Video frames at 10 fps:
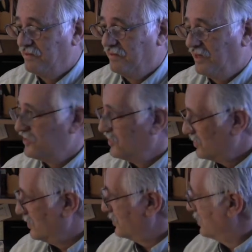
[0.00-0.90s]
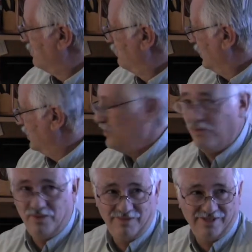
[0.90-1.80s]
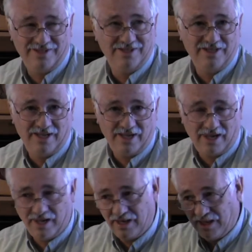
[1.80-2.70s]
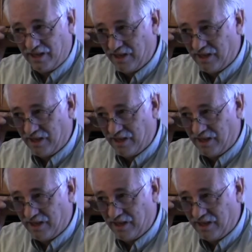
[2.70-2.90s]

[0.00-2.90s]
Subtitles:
on sustainable tourism. He says that